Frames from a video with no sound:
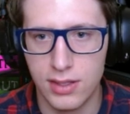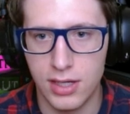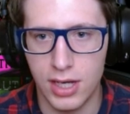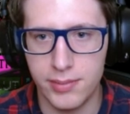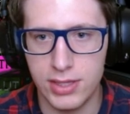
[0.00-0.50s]

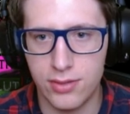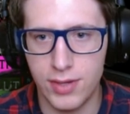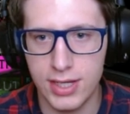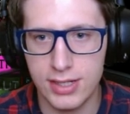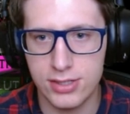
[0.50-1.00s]
I mean, the
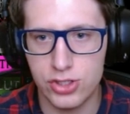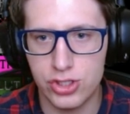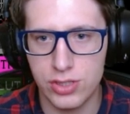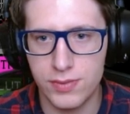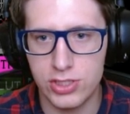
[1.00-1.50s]
radon
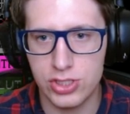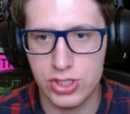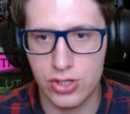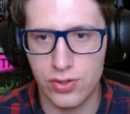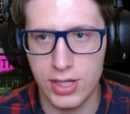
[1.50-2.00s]
should be
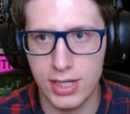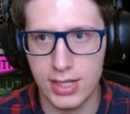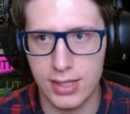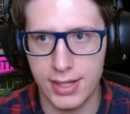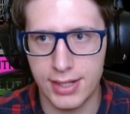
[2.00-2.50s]
just creating
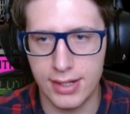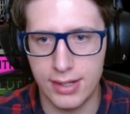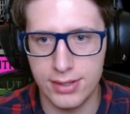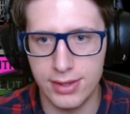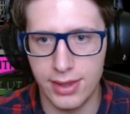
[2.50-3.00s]
like an
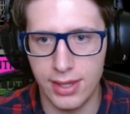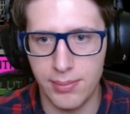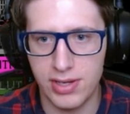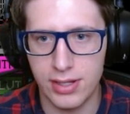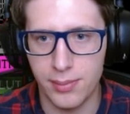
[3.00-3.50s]

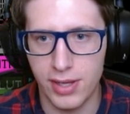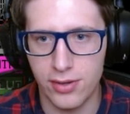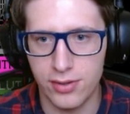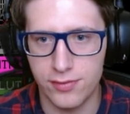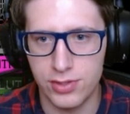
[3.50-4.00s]
unlimited
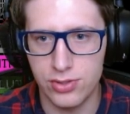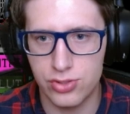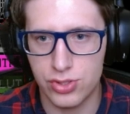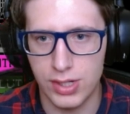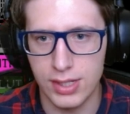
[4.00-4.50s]
amount of
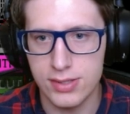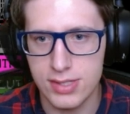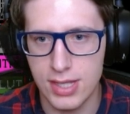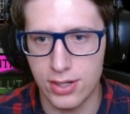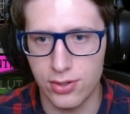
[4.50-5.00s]
neutrons
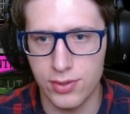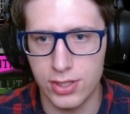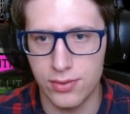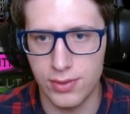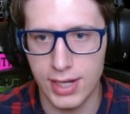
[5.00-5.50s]
that are going
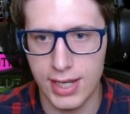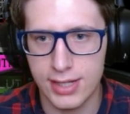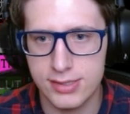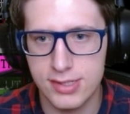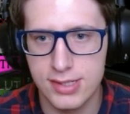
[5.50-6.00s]
to
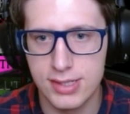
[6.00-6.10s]
react.